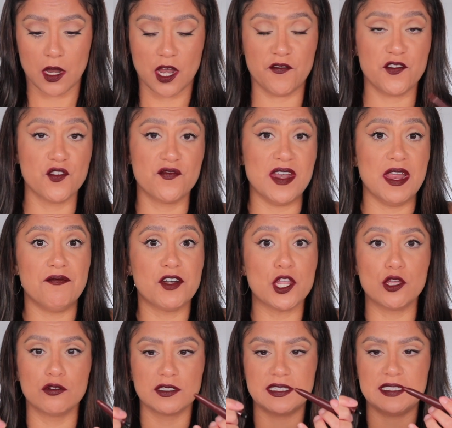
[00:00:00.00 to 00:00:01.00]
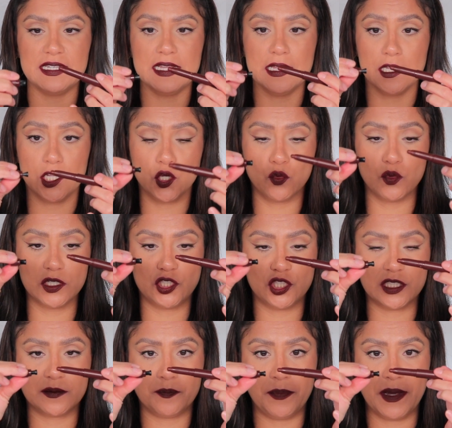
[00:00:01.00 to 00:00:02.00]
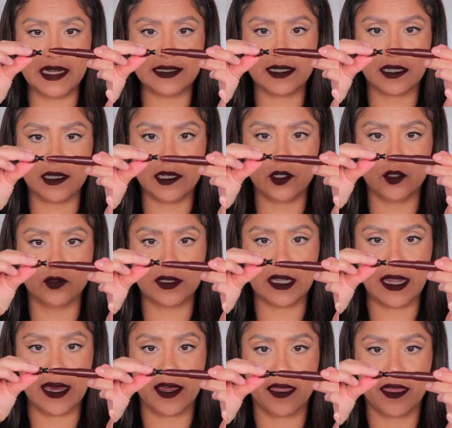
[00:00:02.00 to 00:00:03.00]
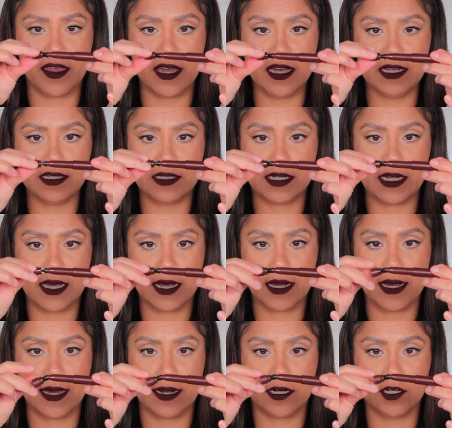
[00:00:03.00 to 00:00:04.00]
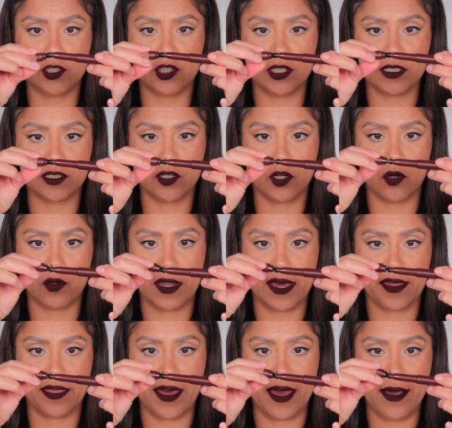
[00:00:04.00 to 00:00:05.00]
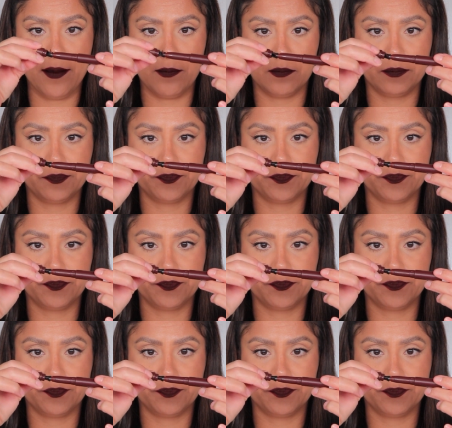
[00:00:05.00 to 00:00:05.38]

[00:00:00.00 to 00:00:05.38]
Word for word: If you've never used it, you would just basically use it like this and kind of just go like that.